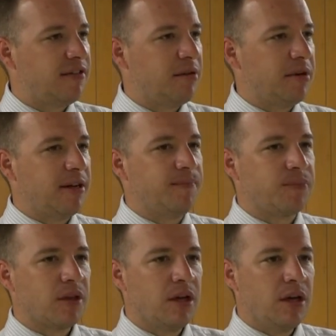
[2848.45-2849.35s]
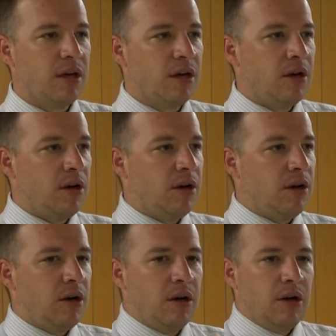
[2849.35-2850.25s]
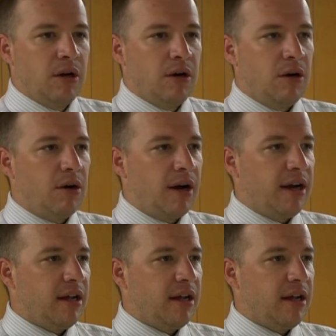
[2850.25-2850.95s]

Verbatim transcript: Amen. Sure. All right,